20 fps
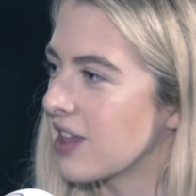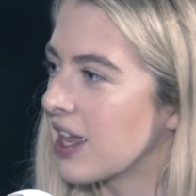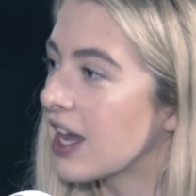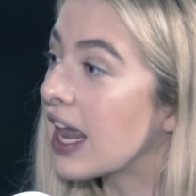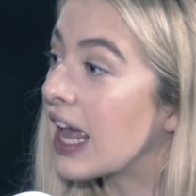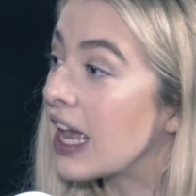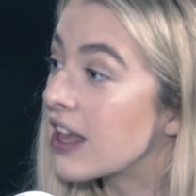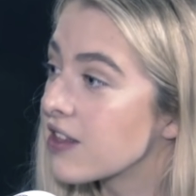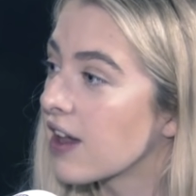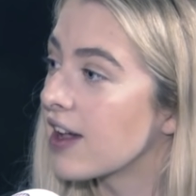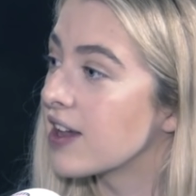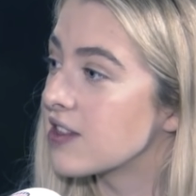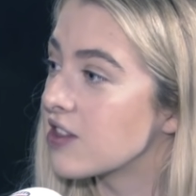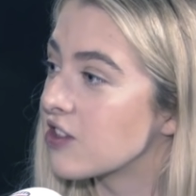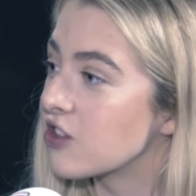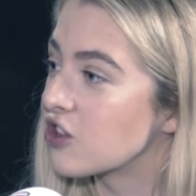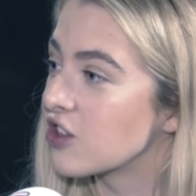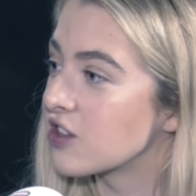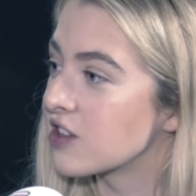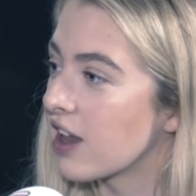In his eyes,
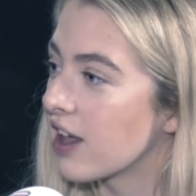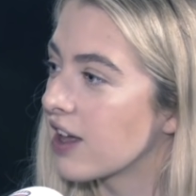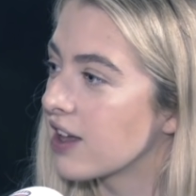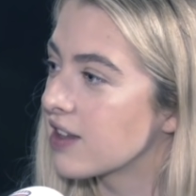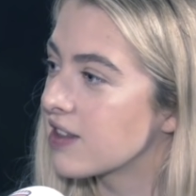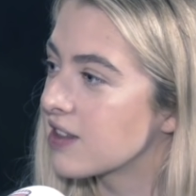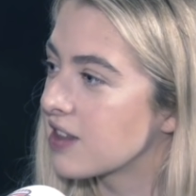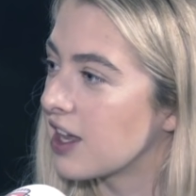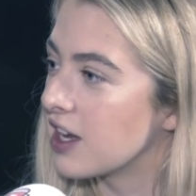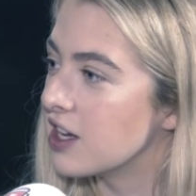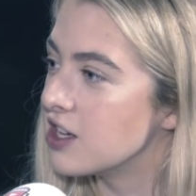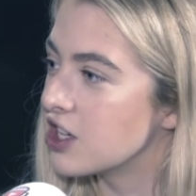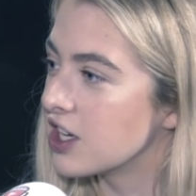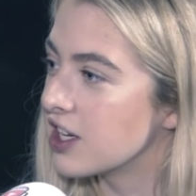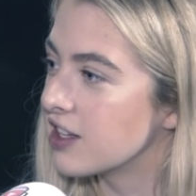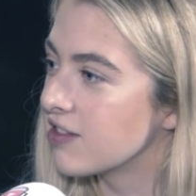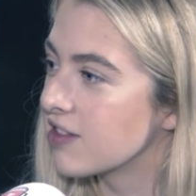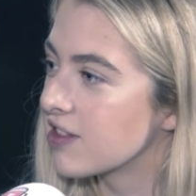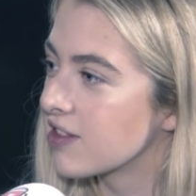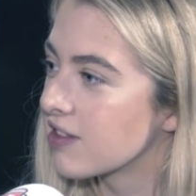it's just like skinny
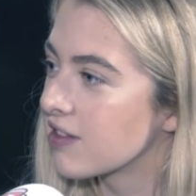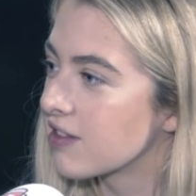jeans.